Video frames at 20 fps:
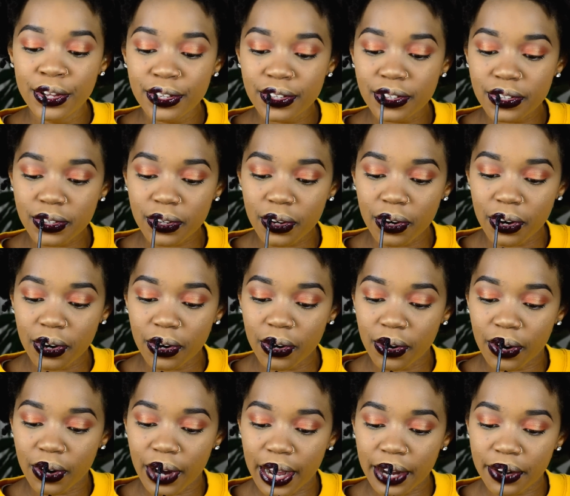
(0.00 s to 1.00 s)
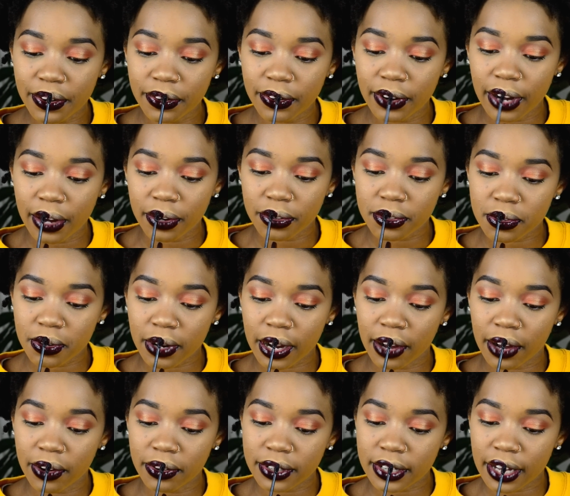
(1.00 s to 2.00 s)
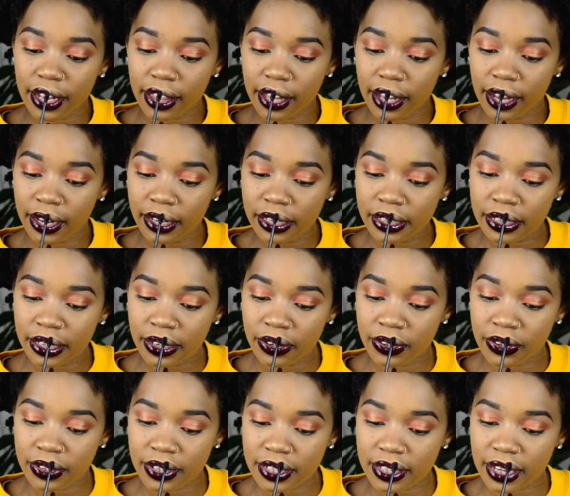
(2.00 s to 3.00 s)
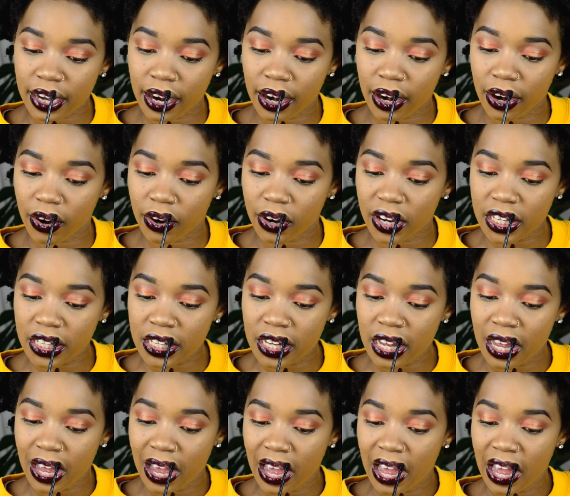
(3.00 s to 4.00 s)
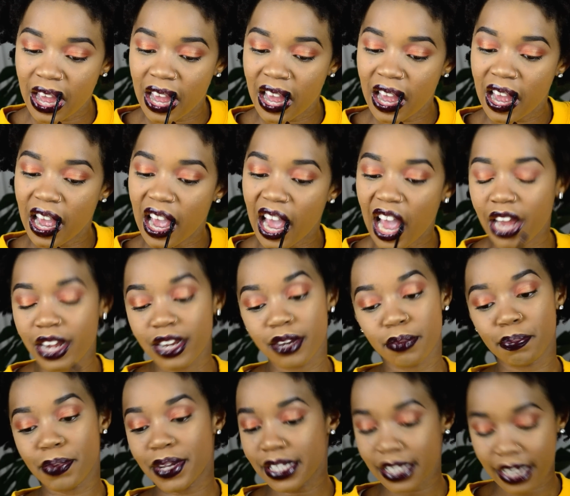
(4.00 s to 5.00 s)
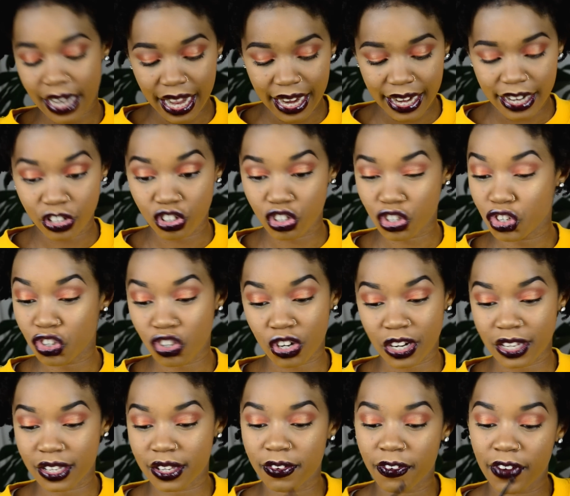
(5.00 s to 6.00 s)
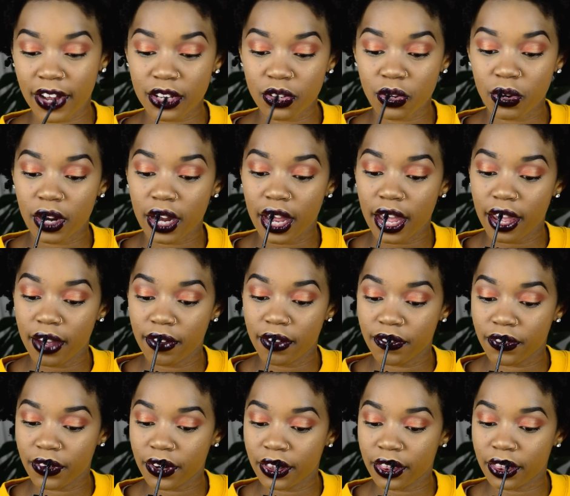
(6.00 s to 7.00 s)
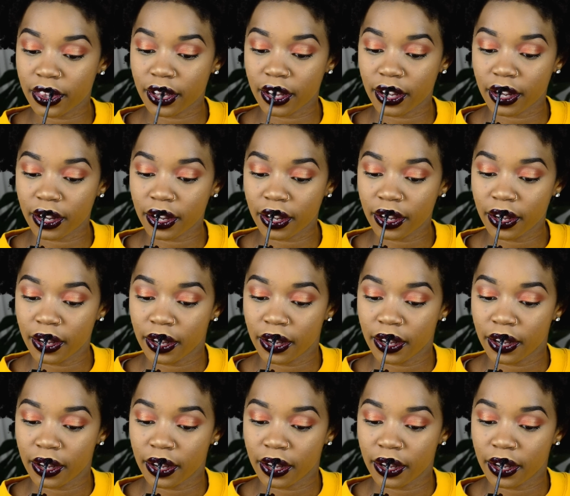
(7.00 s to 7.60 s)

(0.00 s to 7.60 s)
So I don't know how to counter that because it's a gloss and it basically just transfers on everything.